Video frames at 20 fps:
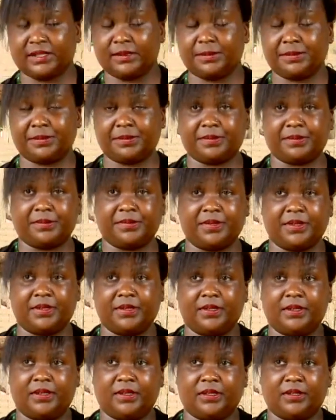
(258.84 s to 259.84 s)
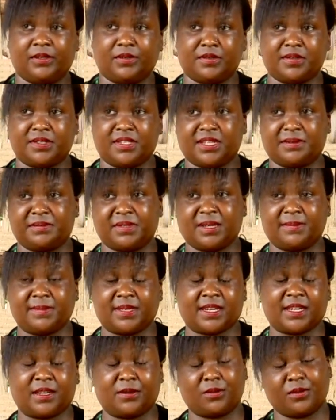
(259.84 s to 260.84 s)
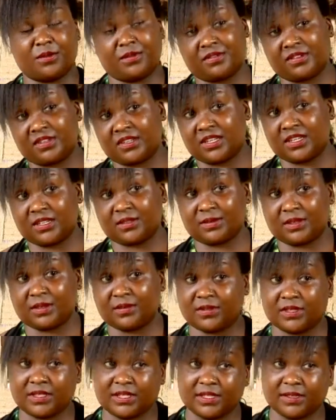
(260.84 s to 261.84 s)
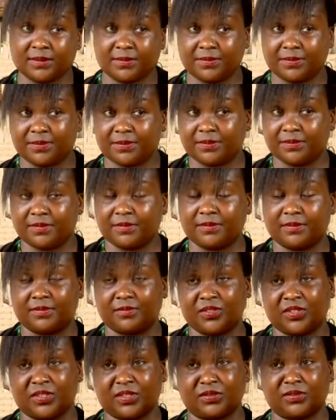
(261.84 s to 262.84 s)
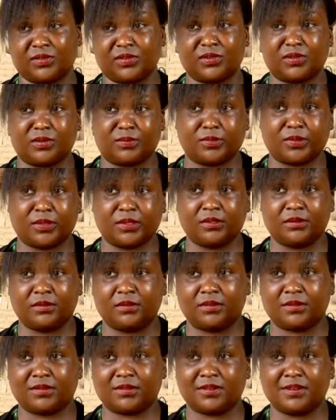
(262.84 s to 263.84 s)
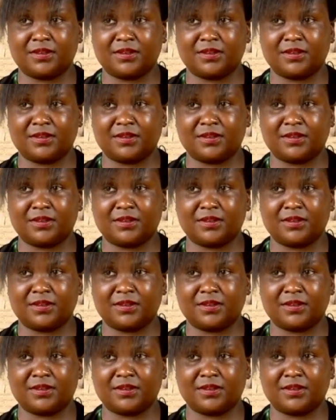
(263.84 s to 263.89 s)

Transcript: me sleep because sometimes I can go three days without sleep, which is not normal.